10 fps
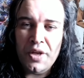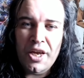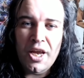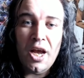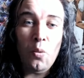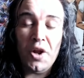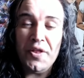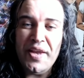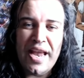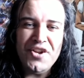here, one of
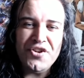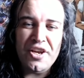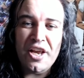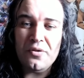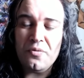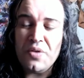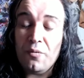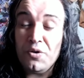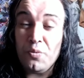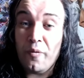the ancient kingdoms that
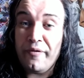was